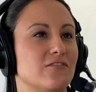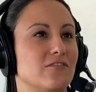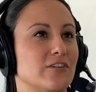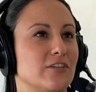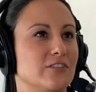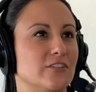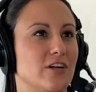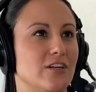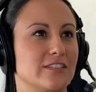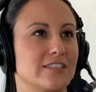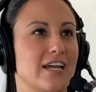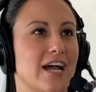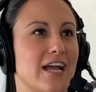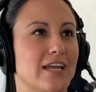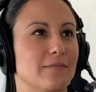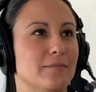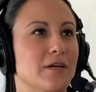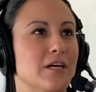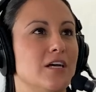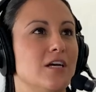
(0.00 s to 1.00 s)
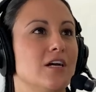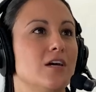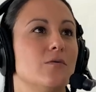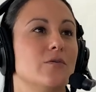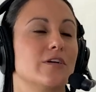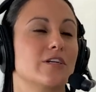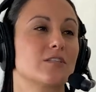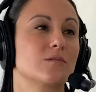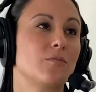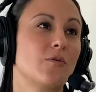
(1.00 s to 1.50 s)
for a long time.
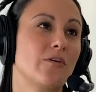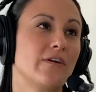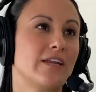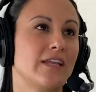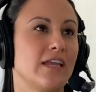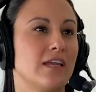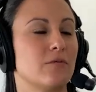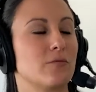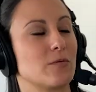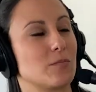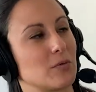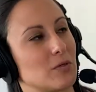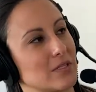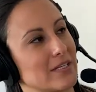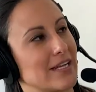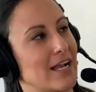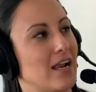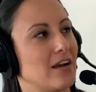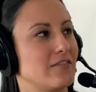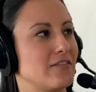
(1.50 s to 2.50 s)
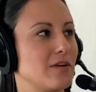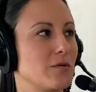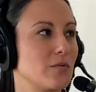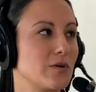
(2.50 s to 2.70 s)
We're exploring it, we're pulling out of it,